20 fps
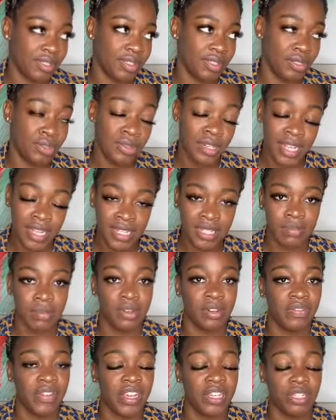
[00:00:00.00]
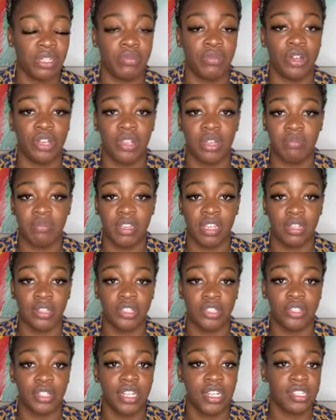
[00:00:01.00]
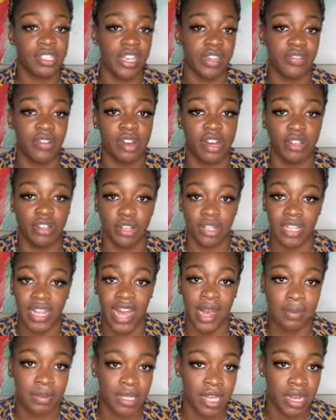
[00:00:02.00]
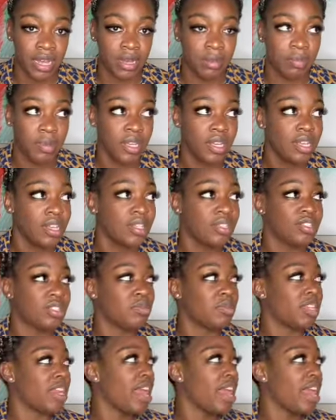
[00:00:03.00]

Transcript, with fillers: you need some motivation, whether it be your screensaver on your laptop, something